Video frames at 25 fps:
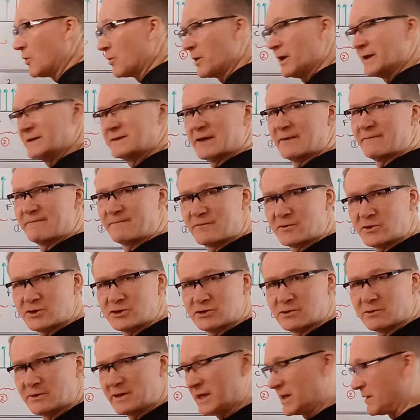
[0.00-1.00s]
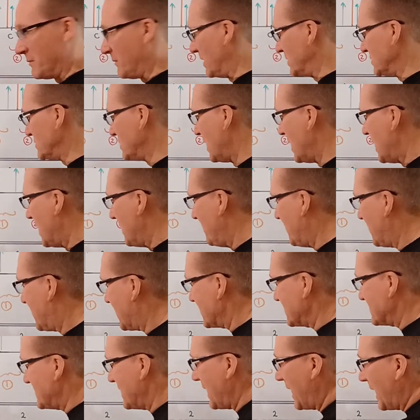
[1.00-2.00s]
or it's a virtual image,
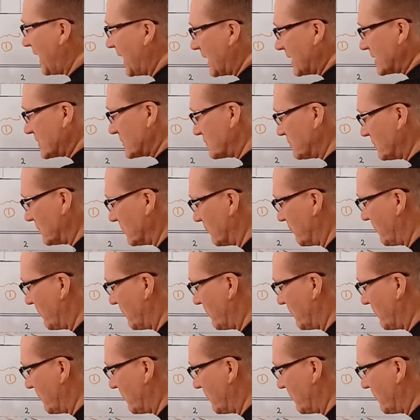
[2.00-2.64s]
because the actual